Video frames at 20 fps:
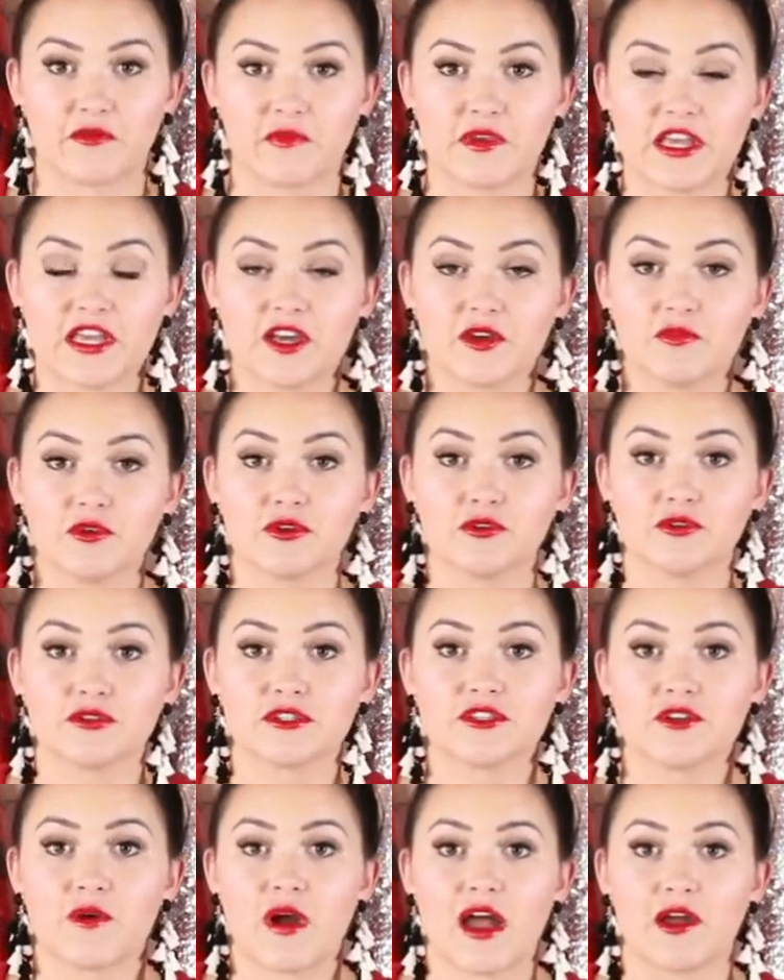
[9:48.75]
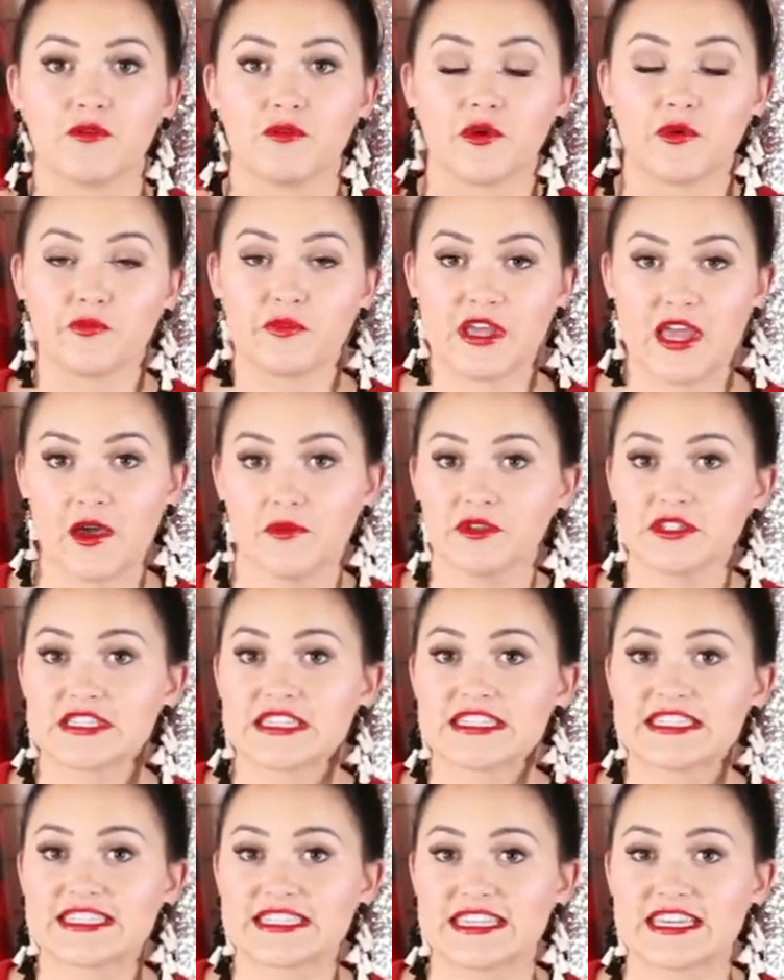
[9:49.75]
peekaboo, so I will be able
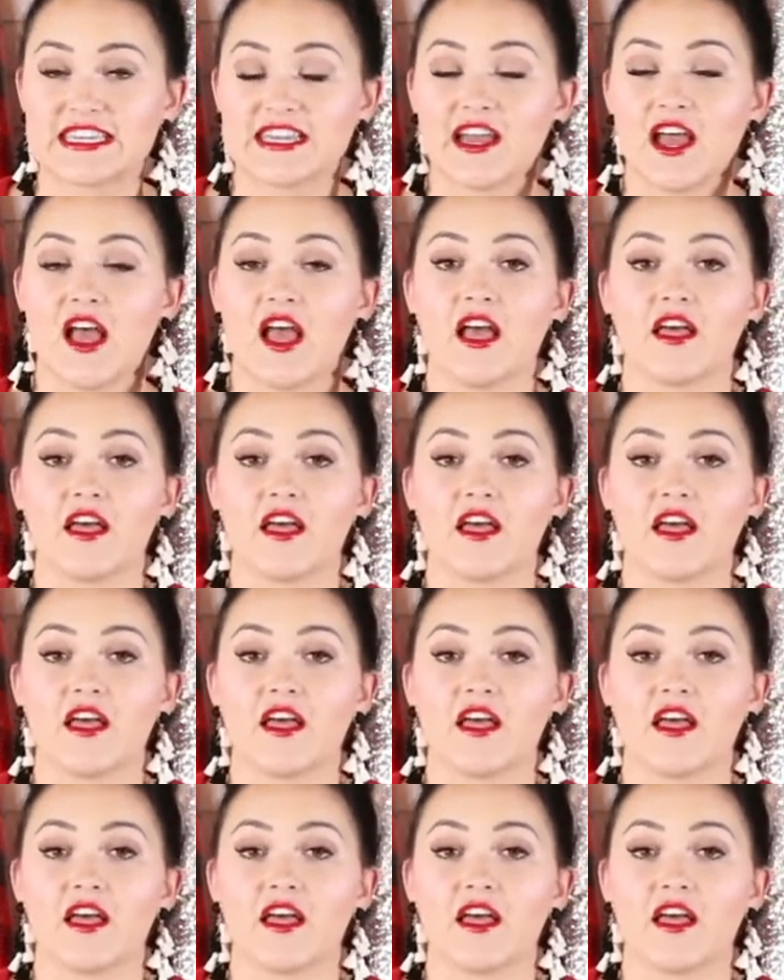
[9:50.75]
to see